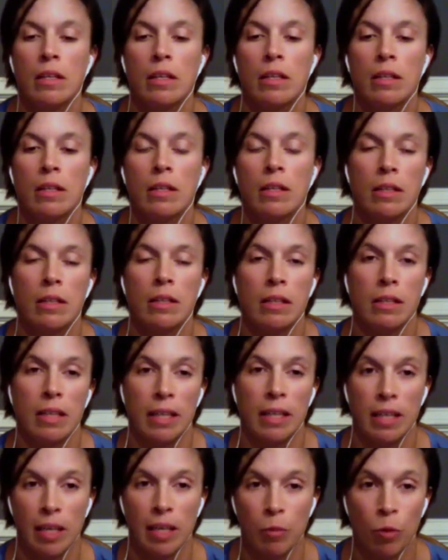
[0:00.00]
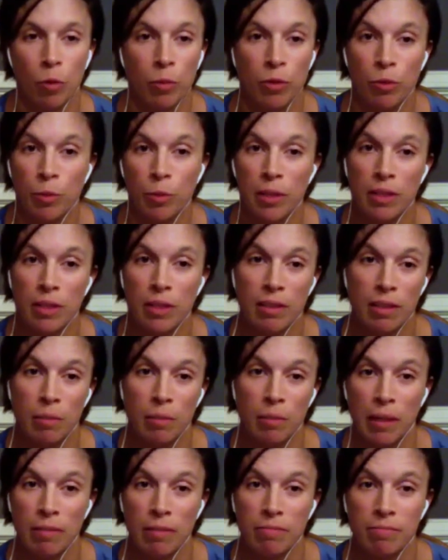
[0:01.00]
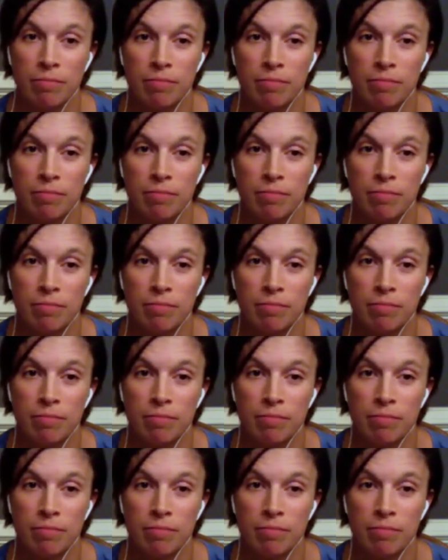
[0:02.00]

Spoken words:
the day he came home, he told me he didn't love me.